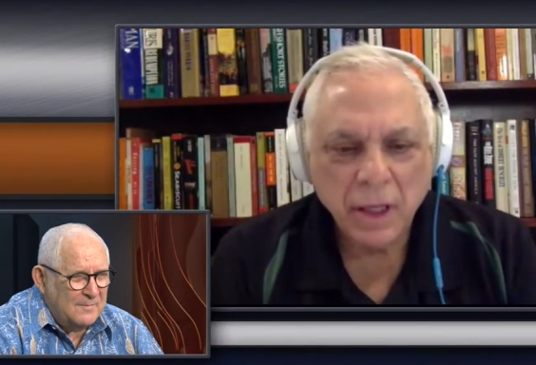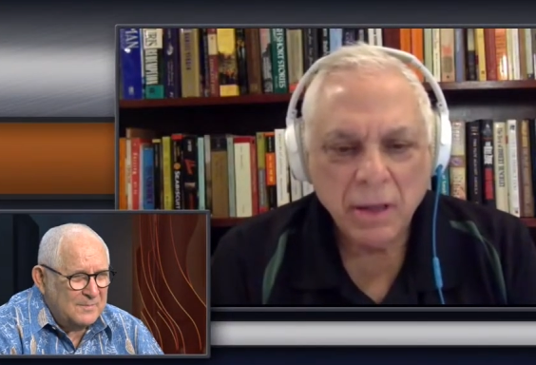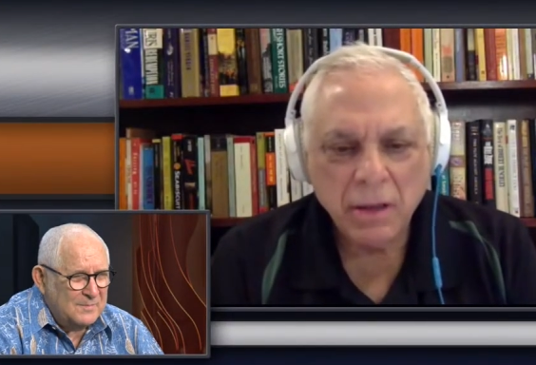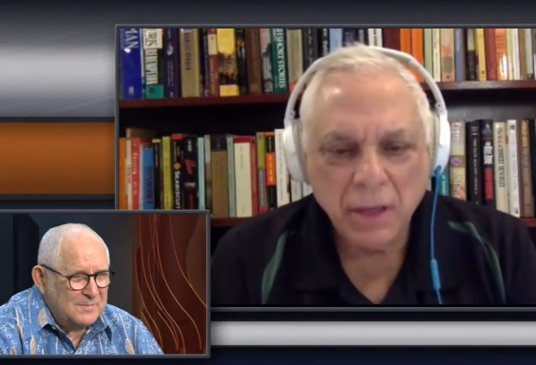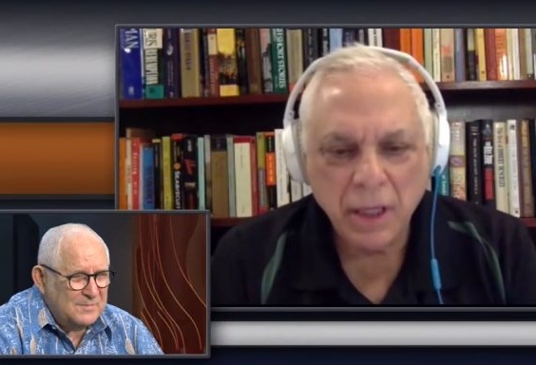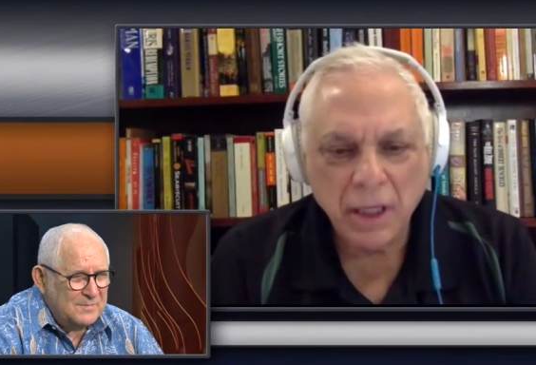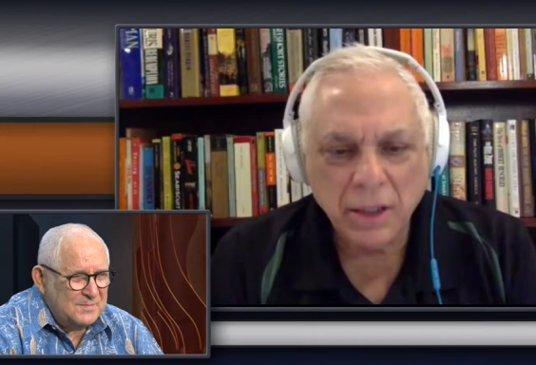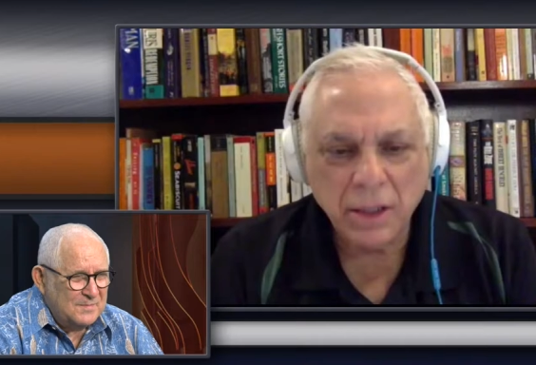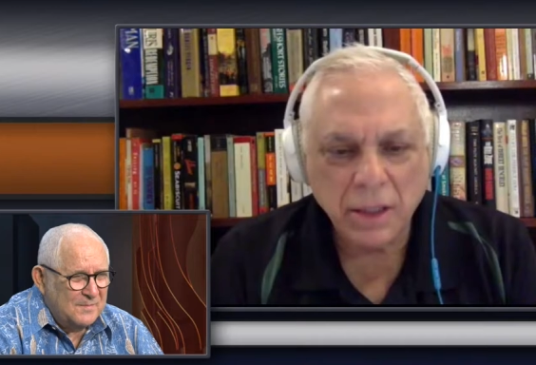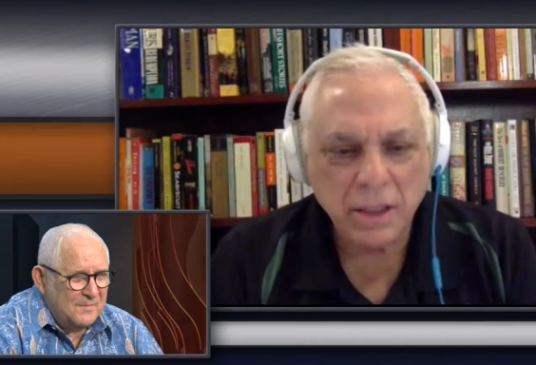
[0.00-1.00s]

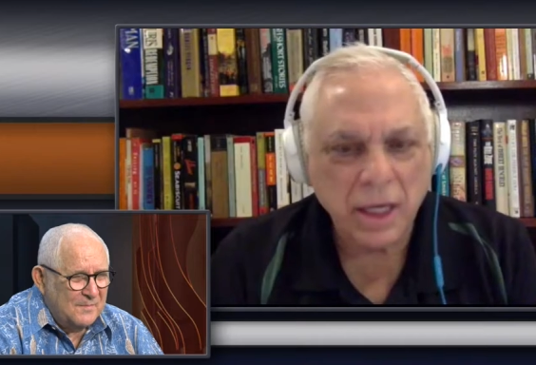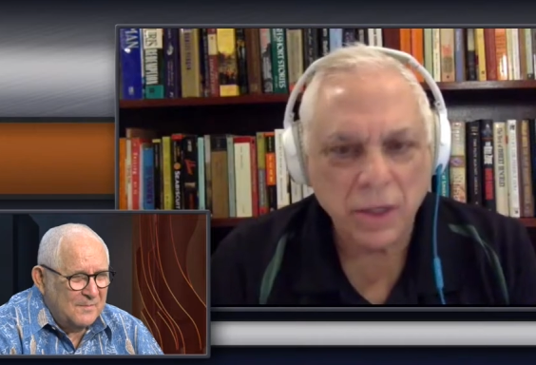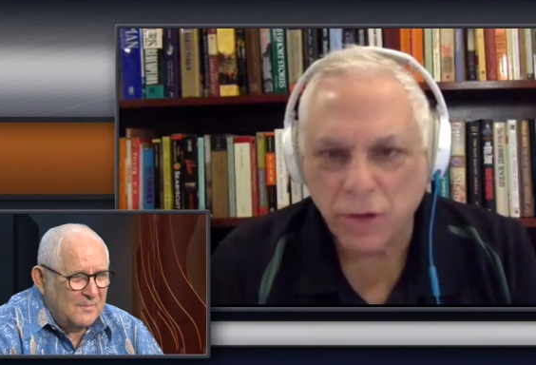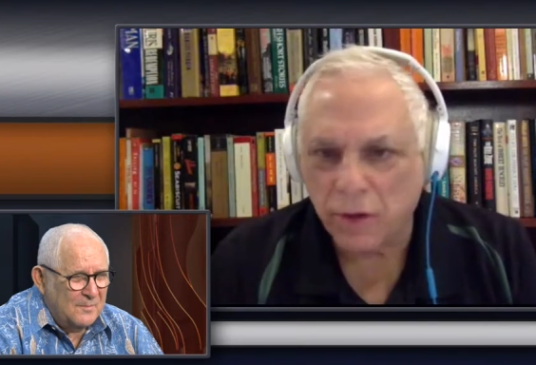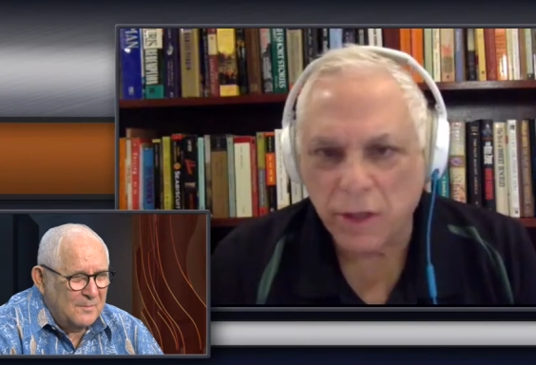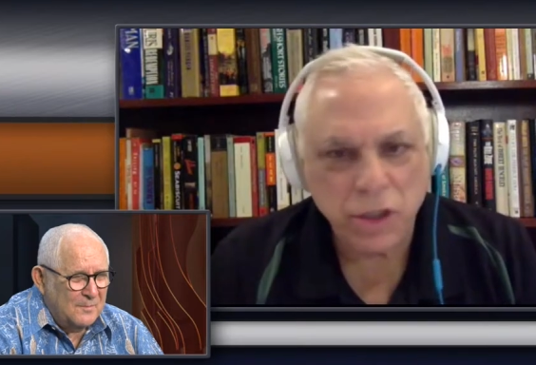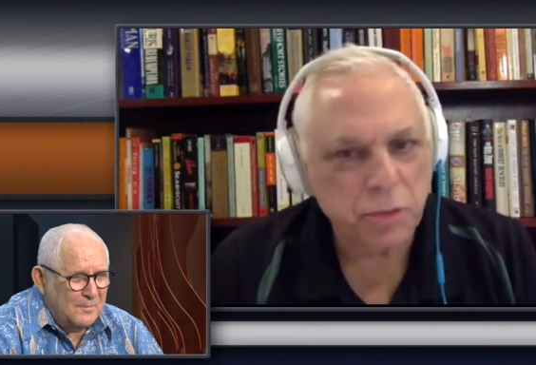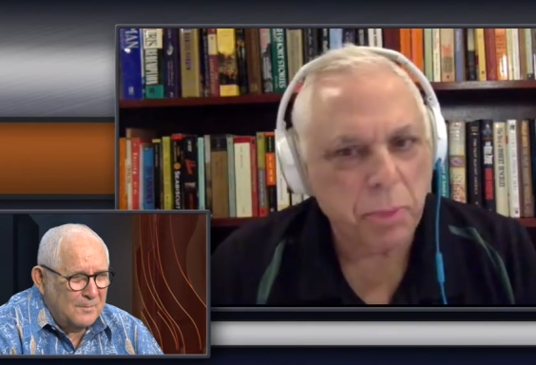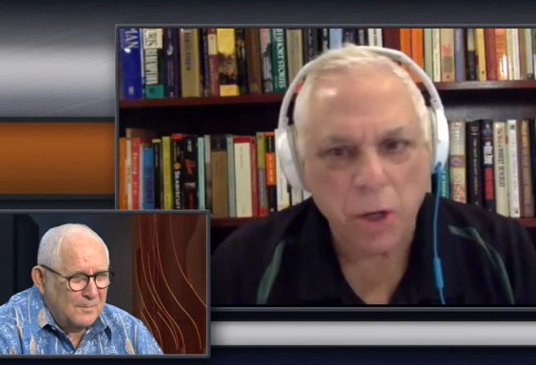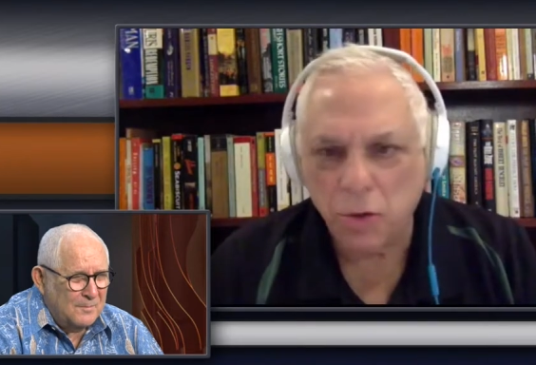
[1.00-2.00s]
Speaker 1: these uh, cells are
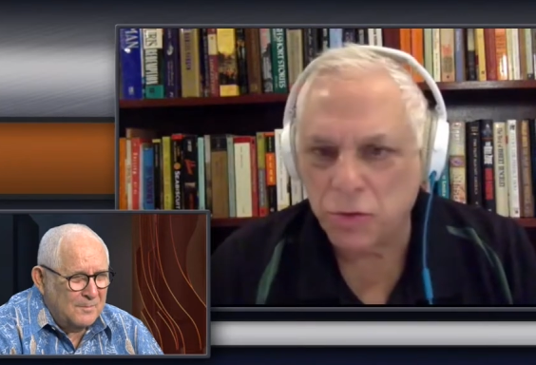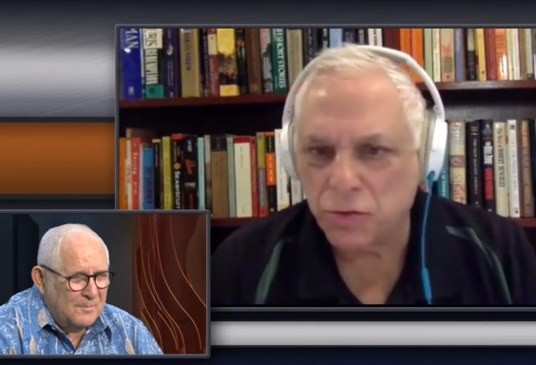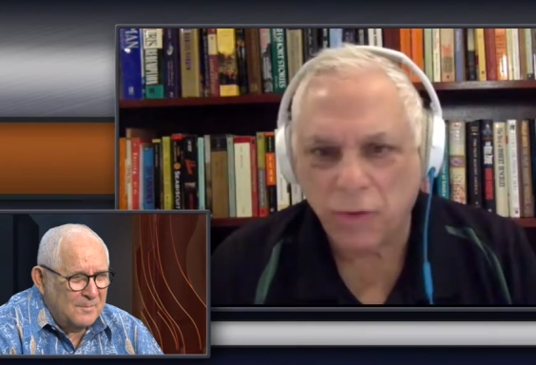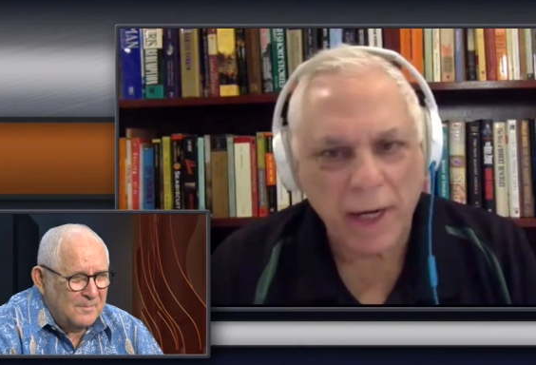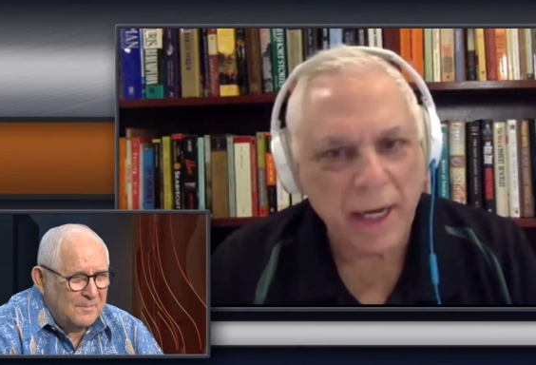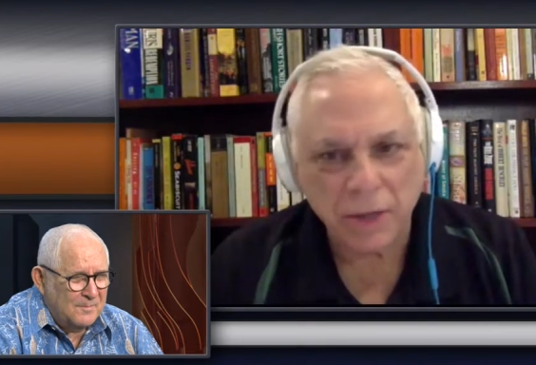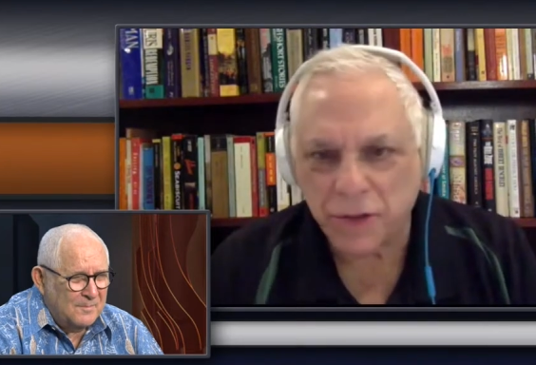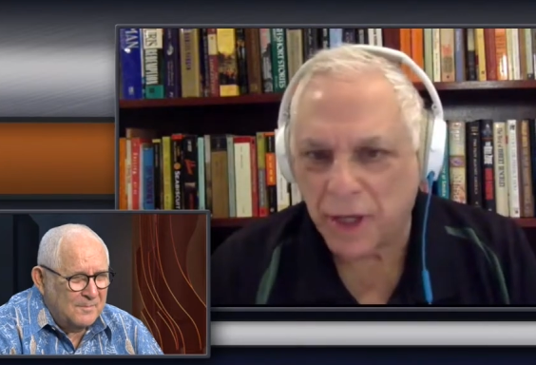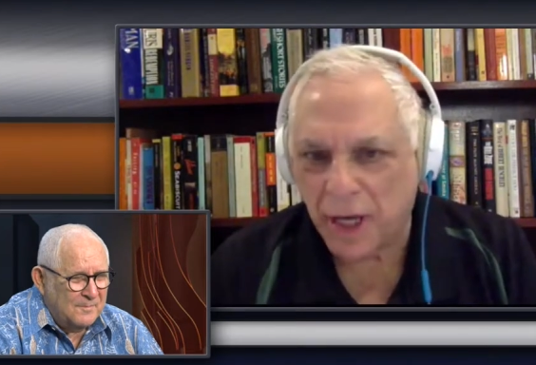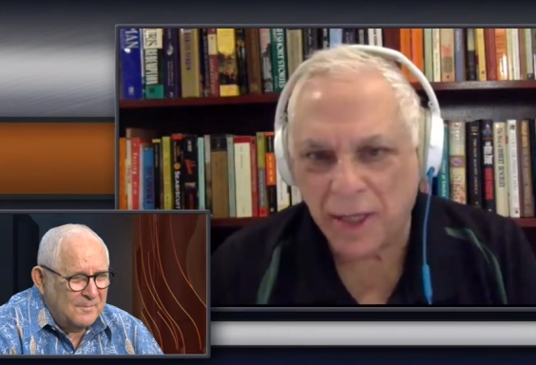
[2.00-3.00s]
exposed right
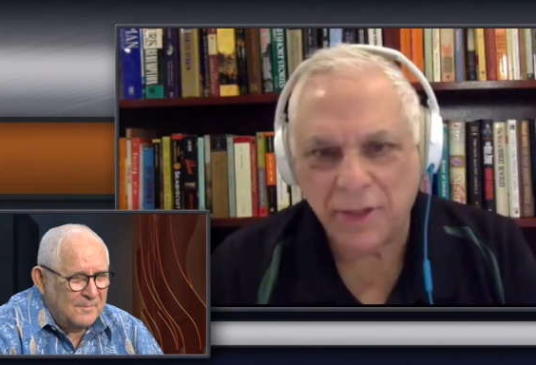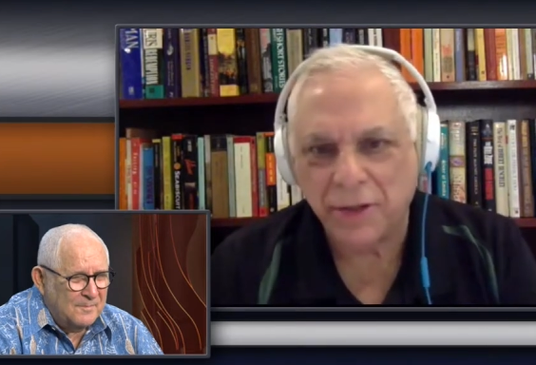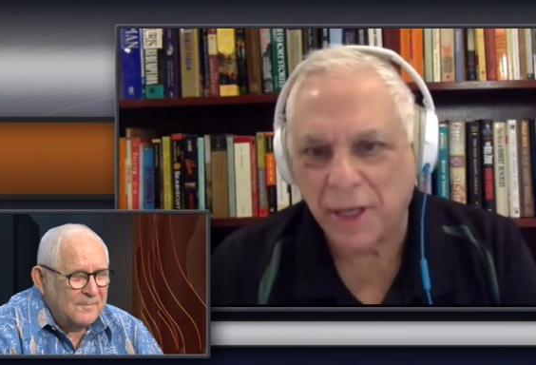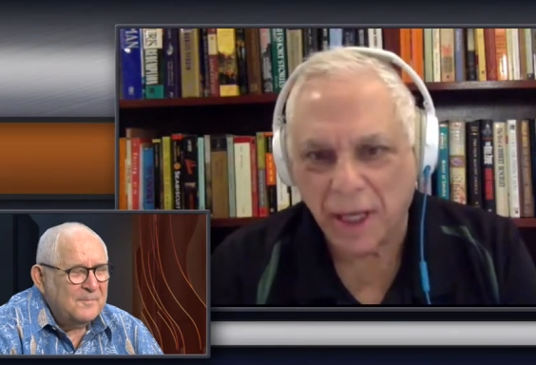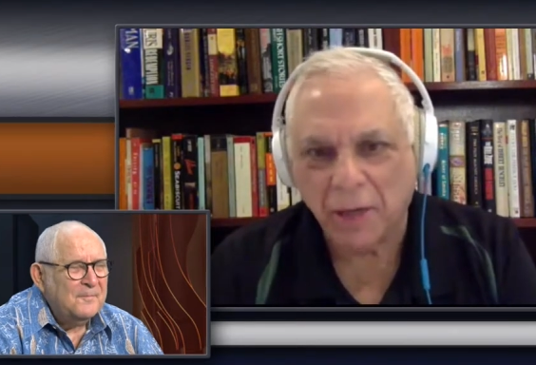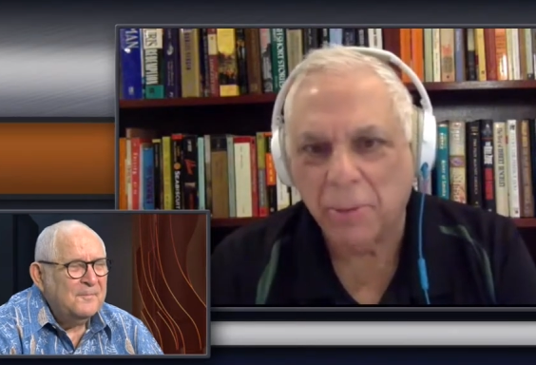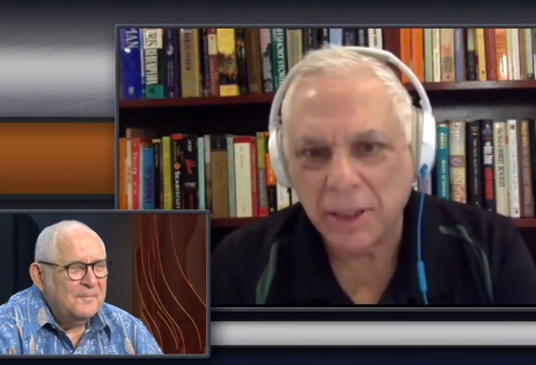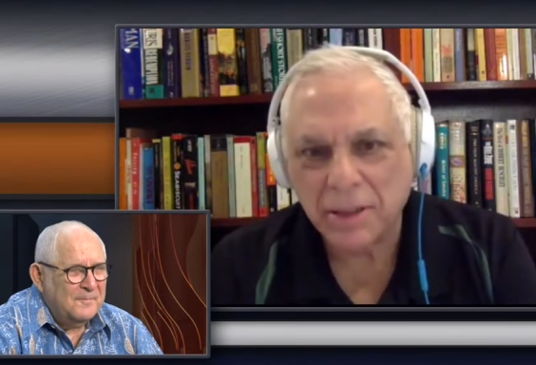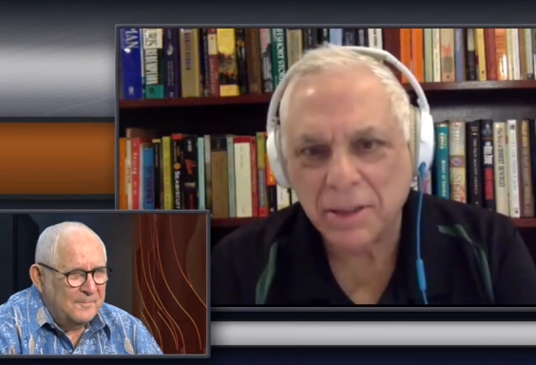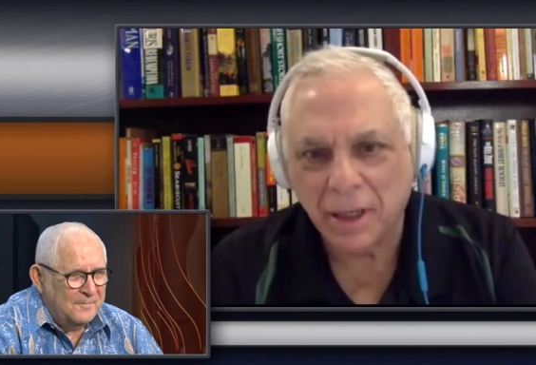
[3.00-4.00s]
outside to the elements.